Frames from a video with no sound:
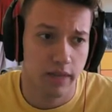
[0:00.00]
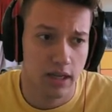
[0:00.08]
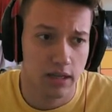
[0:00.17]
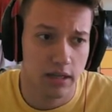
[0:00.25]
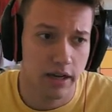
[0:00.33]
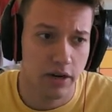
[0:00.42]

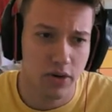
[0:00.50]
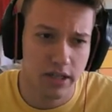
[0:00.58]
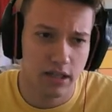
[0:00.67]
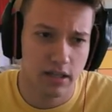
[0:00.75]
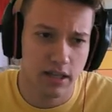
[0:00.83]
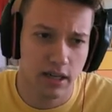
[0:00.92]
There
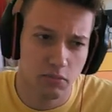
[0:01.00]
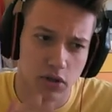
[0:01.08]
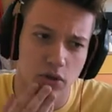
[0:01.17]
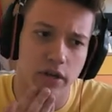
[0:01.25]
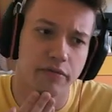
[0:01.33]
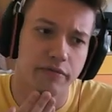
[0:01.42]
was some
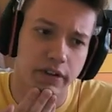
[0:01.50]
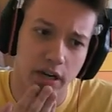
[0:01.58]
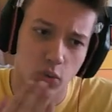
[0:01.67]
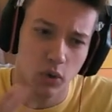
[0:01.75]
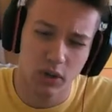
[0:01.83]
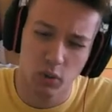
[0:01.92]
sort of,
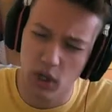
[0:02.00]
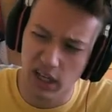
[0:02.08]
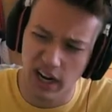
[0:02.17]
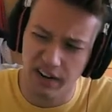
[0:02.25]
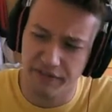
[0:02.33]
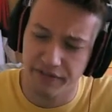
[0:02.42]
it was
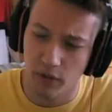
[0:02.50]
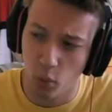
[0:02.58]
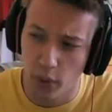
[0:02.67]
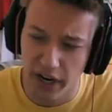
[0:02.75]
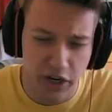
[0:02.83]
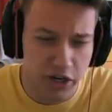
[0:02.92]
kind of
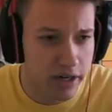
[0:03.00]
weird,